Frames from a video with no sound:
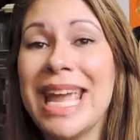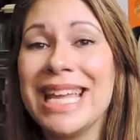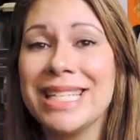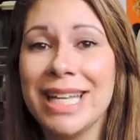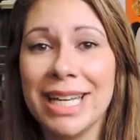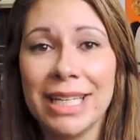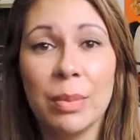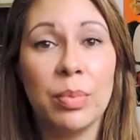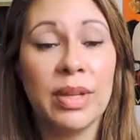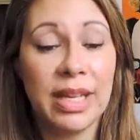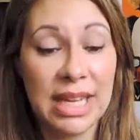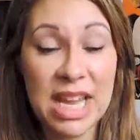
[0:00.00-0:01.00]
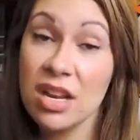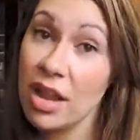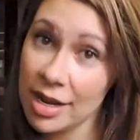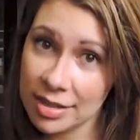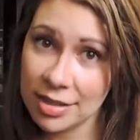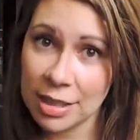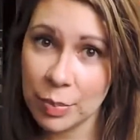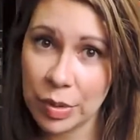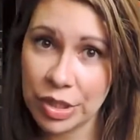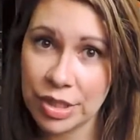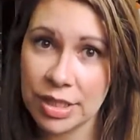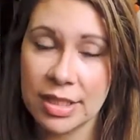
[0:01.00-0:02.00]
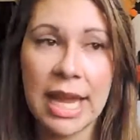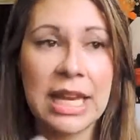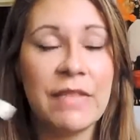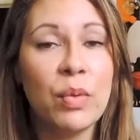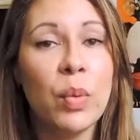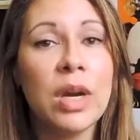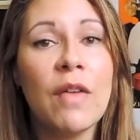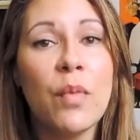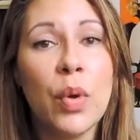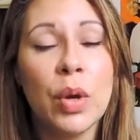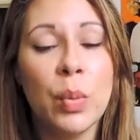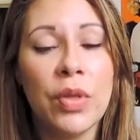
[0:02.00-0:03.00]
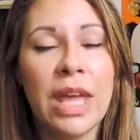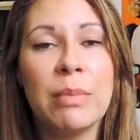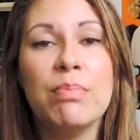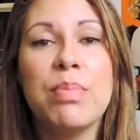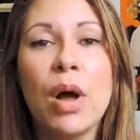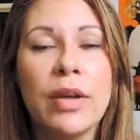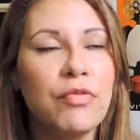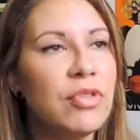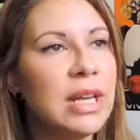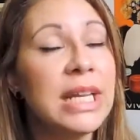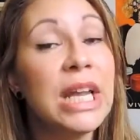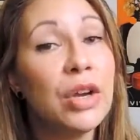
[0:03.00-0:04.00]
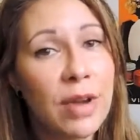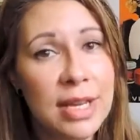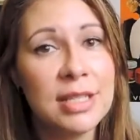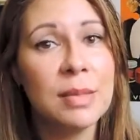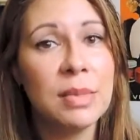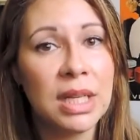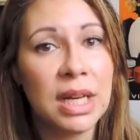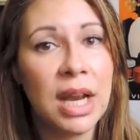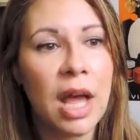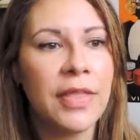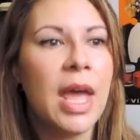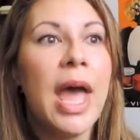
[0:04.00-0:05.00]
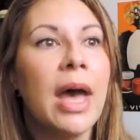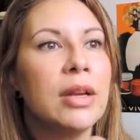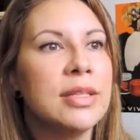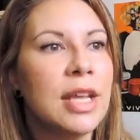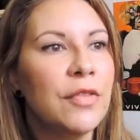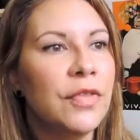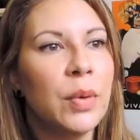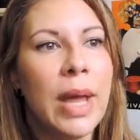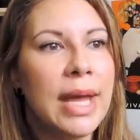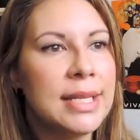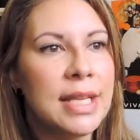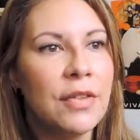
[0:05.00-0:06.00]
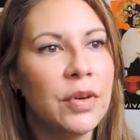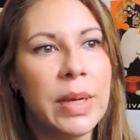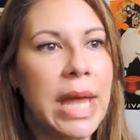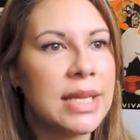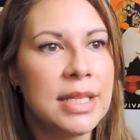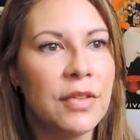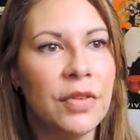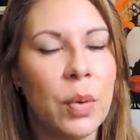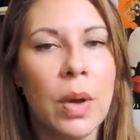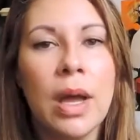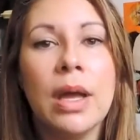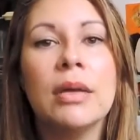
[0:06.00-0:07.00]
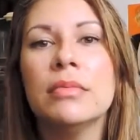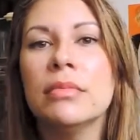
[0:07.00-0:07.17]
He hasn't had a complaint. He likes these brushes, and everyone I've worked with and really harassed them in the class. How does that feel? How does that feel? How does that feel?